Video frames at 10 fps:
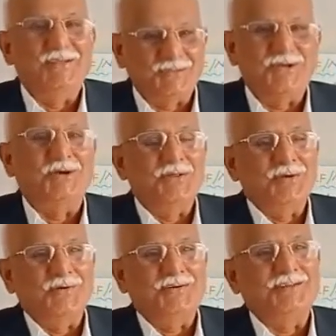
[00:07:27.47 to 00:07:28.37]
So,
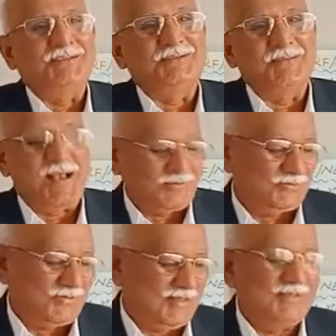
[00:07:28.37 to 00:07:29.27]
this macro
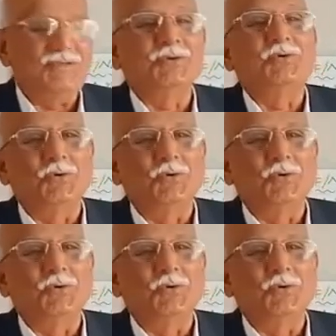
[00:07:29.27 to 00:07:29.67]
scale is 2